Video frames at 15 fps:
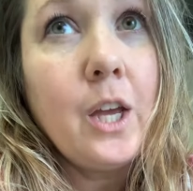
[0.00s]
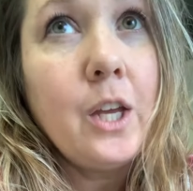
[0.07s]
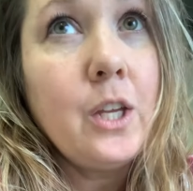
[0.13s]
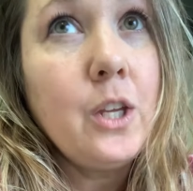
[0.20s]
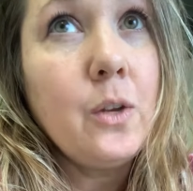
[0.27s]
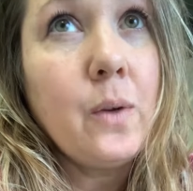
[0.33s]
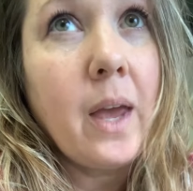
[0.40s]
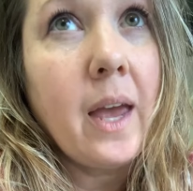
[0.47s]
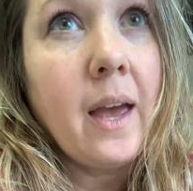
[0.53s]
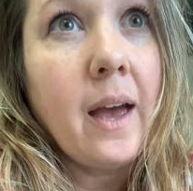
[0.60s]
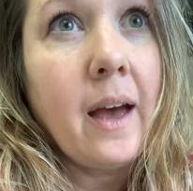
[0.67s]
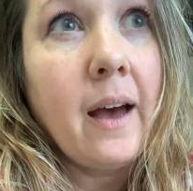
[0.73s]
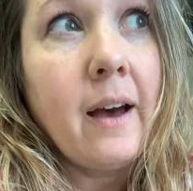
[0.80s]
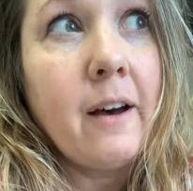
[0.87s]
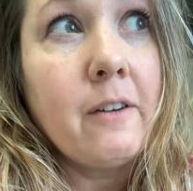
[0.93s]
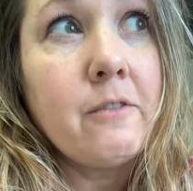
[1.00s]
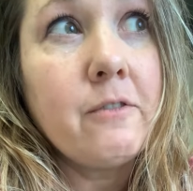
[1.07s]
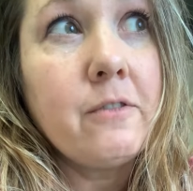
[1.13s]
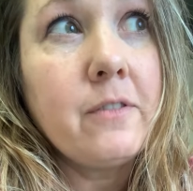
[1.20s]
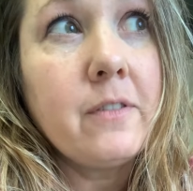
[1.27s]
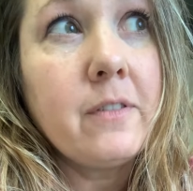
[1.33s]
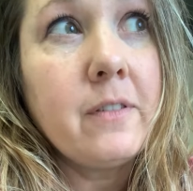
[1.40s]

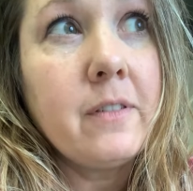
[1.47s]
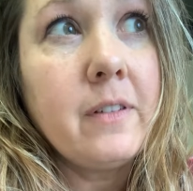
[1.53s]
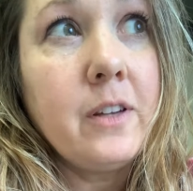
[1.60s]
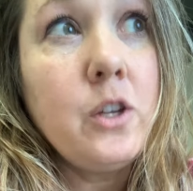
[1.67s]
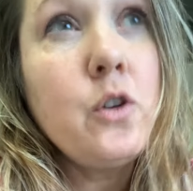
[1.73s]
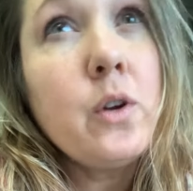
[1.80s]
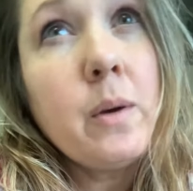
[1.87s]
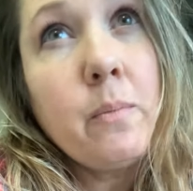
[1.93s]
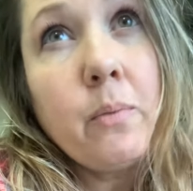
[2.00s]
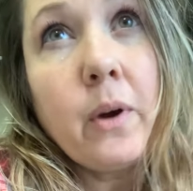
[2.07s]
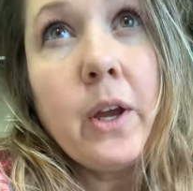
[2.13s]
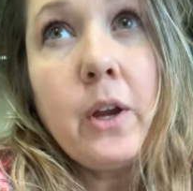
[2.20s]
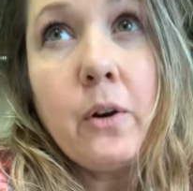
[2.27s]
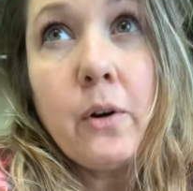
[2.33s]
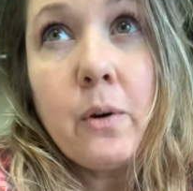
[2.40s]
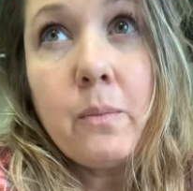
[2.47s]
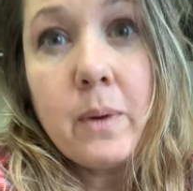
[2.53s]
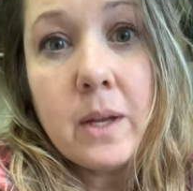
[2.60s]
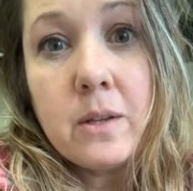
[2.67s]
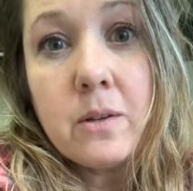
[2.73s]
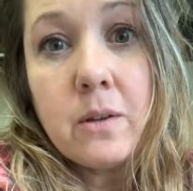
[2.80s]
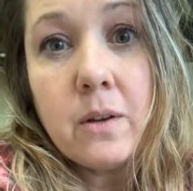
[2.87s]
You can bring your own
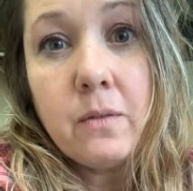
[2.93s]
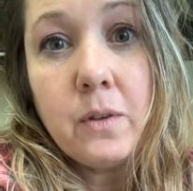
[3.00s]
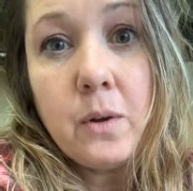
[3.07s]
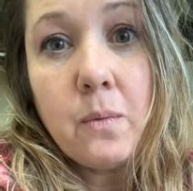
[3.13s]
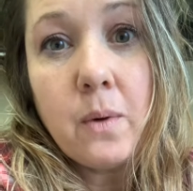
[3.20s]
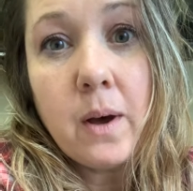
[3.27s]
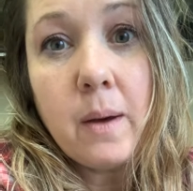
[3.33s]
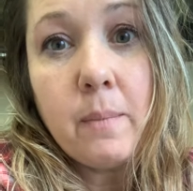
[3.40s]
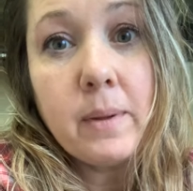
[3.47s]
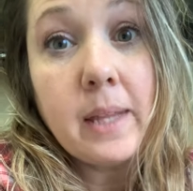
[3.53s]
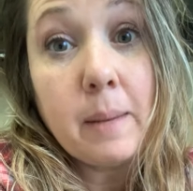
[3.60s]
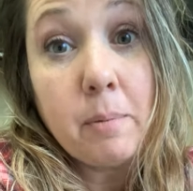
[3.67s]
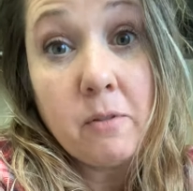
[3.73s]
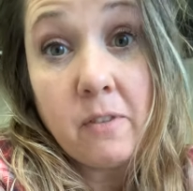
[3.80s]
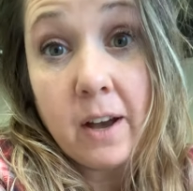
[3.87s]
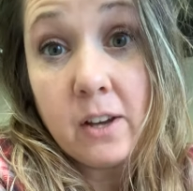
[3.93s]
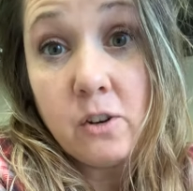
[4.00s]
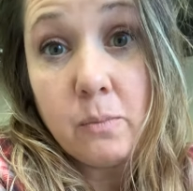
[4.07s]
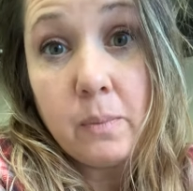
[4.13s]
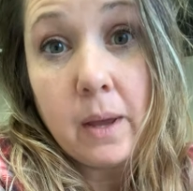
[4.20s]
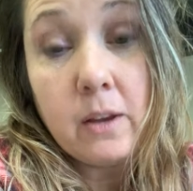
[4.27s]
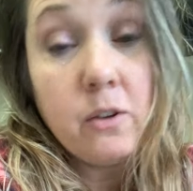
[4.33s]
pencil if you want, but they provide
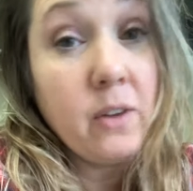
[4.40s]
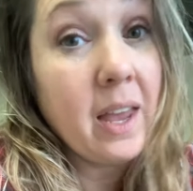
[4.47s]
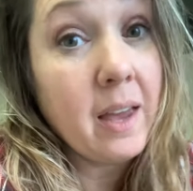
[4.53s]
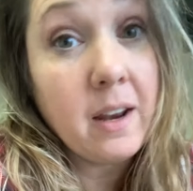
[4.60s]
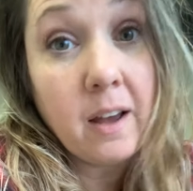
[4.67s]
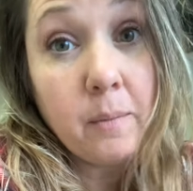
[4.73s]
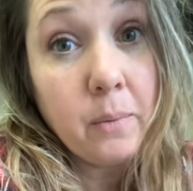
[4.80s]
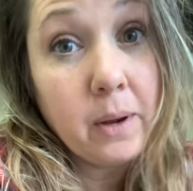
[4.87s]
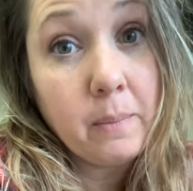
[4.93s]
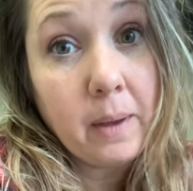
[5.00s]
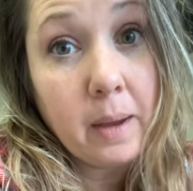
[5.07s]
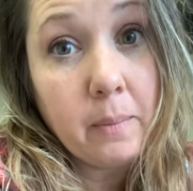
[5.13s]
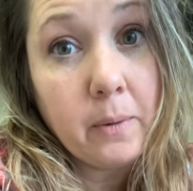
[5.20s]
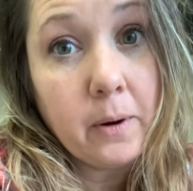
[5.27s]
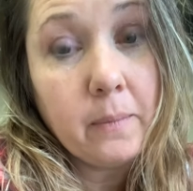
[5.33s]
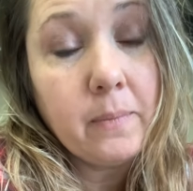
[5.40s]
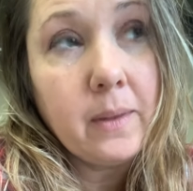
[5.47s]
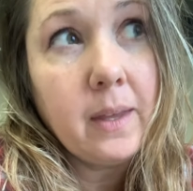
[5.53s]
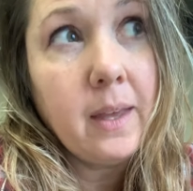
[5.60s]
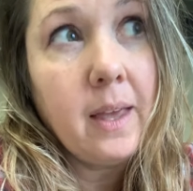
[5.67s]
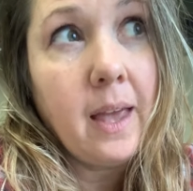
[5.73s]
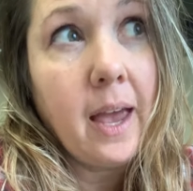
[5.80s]
you cannot bring paper,
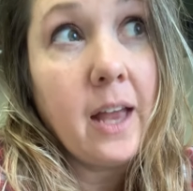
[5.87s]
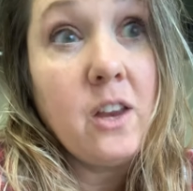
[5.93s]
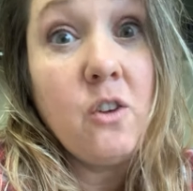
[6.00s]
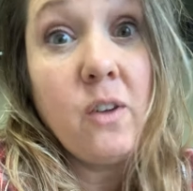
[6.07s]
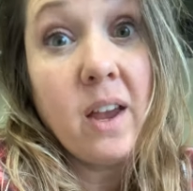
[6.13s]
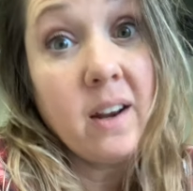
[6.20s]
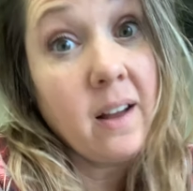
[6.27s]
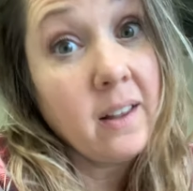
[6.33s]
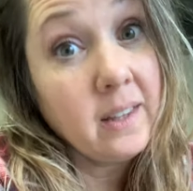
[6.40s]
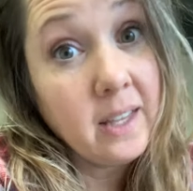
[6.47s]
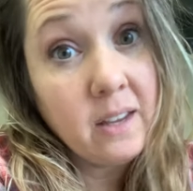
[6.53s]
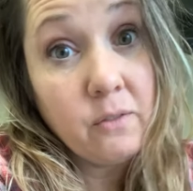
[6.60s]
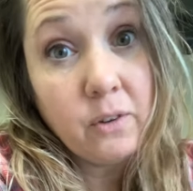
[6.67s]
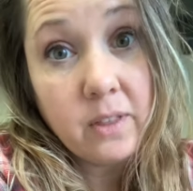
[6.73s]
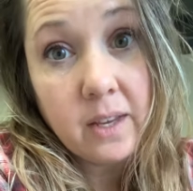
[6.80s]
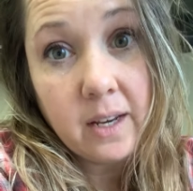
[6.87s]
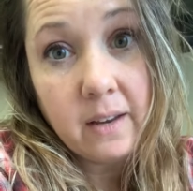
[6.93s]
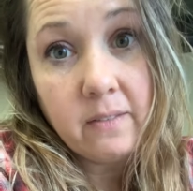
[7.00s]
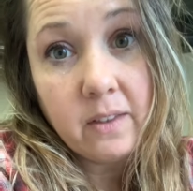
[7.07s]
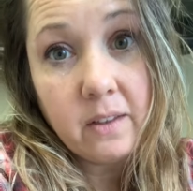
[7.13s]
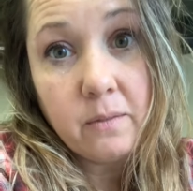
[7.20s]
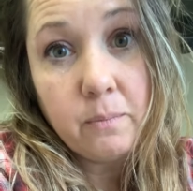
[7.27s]
and you cannot leave with any
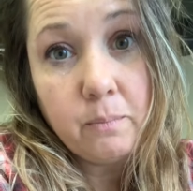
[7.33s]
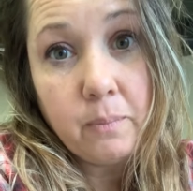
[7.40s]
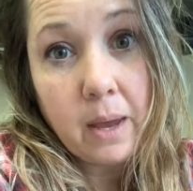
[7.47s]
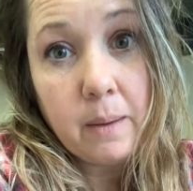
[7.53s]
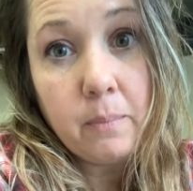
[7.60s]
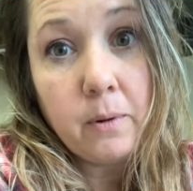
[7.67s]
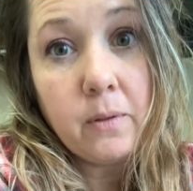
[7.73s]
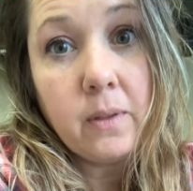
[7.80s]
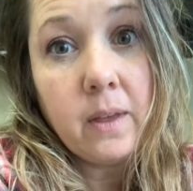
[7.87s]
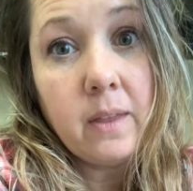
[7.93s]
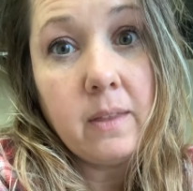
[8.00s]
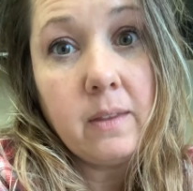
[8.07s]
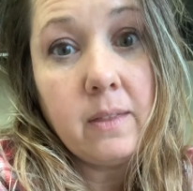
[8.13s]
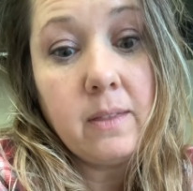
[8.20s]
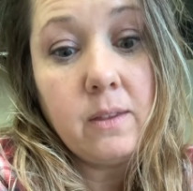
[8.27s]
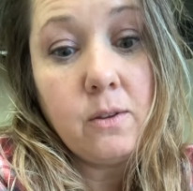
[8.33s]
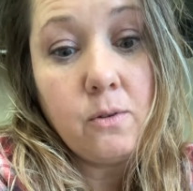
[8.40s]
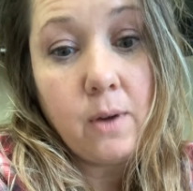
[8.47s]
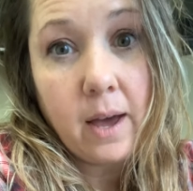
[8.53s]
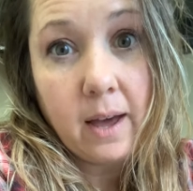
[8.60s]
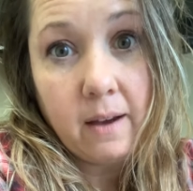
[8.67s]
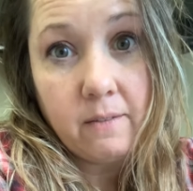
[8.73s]
of the paper that you
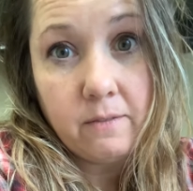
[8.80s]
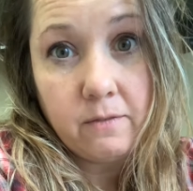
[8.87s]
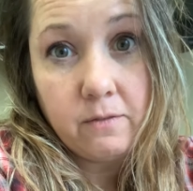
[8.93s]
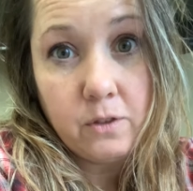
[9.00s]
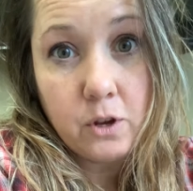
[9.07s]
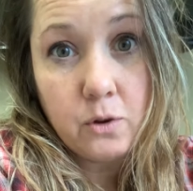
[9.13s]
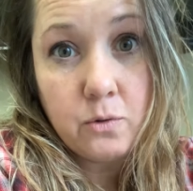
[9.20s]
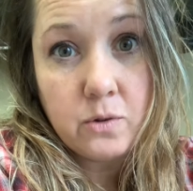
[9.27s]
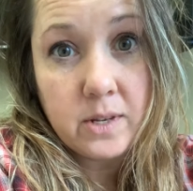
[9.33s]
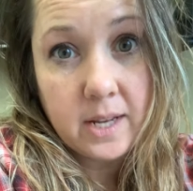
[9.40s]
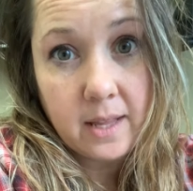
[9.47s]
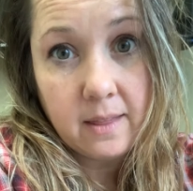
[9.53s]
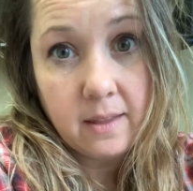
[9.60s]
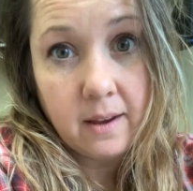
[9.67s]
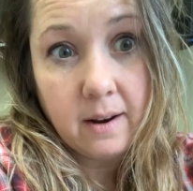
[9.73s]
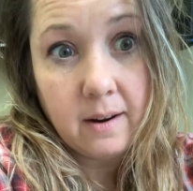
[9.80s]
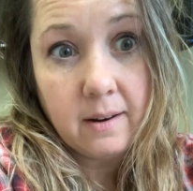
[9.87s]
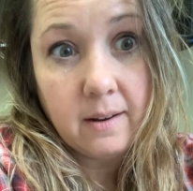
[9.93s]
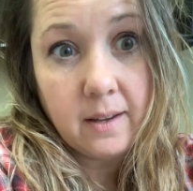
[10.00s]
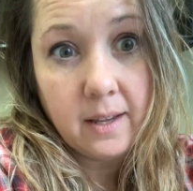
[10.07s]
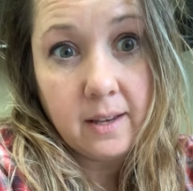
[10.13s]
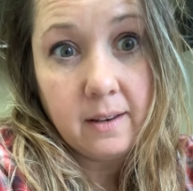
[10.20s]
have used in
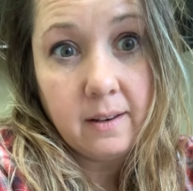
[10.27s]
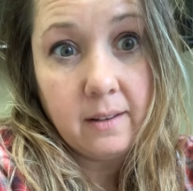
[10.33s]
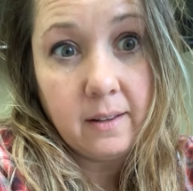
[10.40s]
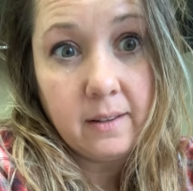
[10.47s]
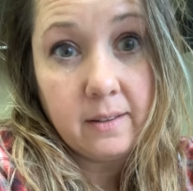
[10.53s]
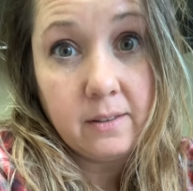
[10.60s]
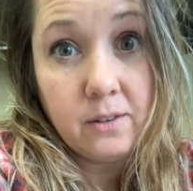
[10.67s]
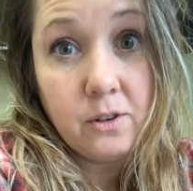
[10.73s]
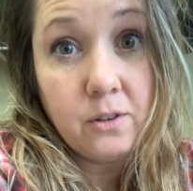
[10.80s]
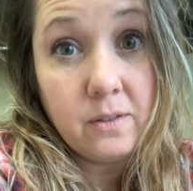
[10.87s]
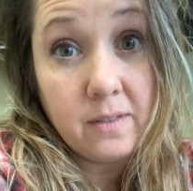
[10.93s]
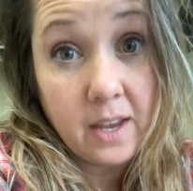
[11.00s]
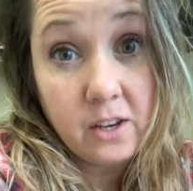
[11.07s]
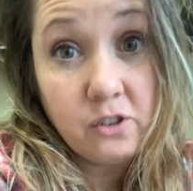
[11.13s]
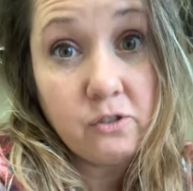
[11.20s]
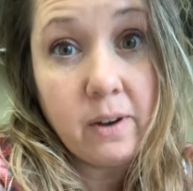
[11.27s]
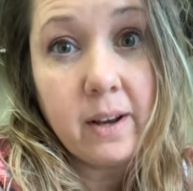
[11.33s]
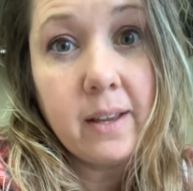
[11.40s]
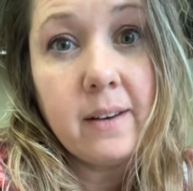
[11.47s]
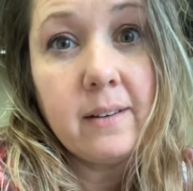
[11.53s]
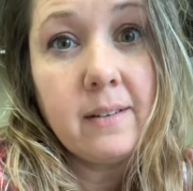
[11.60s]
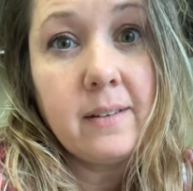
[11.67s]
there. They shred
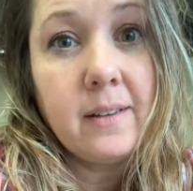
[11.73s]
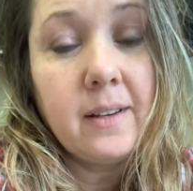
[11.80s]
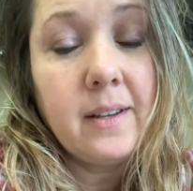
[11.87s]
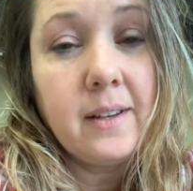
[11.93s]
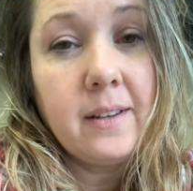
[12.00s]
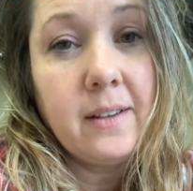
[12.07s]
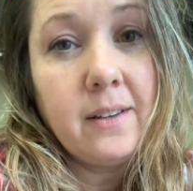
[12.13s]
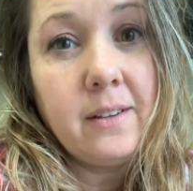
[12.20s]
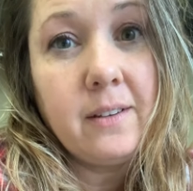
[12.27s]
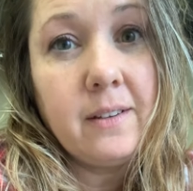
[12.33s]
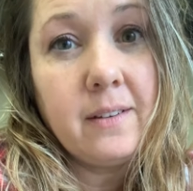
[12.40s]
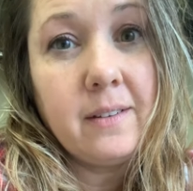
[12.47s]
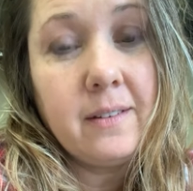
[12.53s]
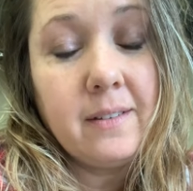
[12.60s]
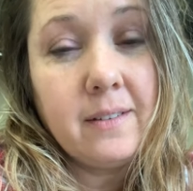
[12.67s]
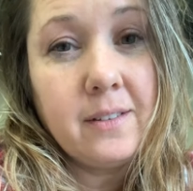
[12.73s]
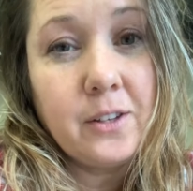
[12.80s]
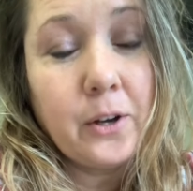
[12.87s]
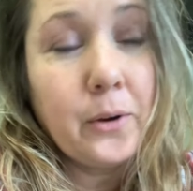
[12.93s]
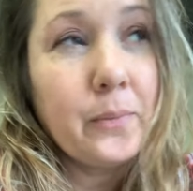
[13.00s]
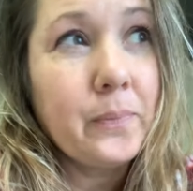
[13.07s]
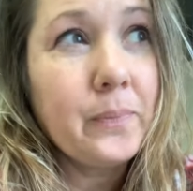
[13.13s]
it.
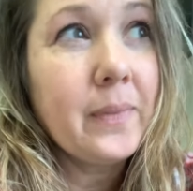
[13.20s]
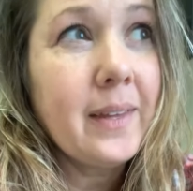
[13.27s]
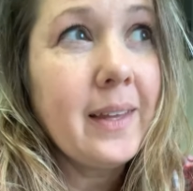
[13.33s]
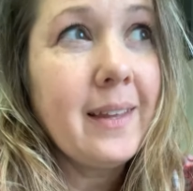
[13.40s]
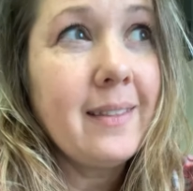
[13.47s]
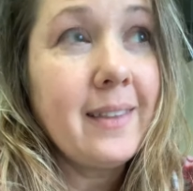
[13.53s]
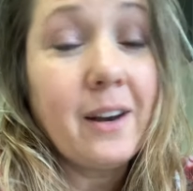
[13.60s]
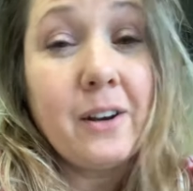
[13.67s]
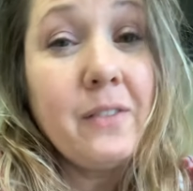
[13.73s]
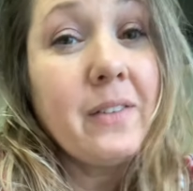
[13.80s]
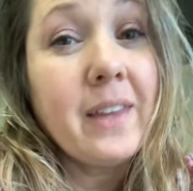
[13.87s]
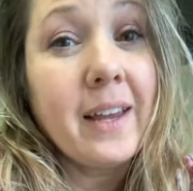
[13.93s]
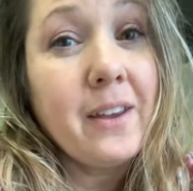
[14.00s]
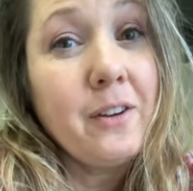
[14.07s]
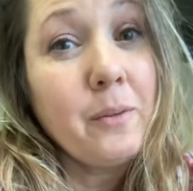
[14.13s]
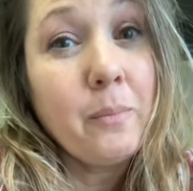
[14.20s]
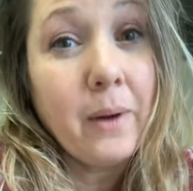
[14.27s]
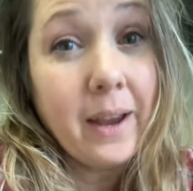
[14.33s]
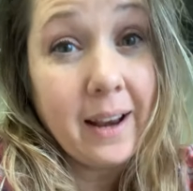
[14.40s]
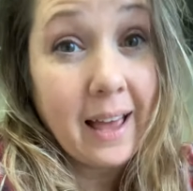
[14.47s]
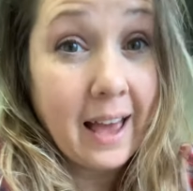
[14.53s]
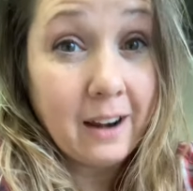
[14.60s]
So they don't even like you to bring
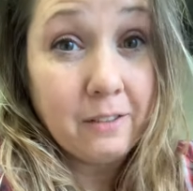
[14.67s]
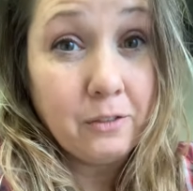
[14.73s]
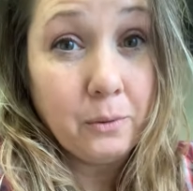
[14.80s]
it out of the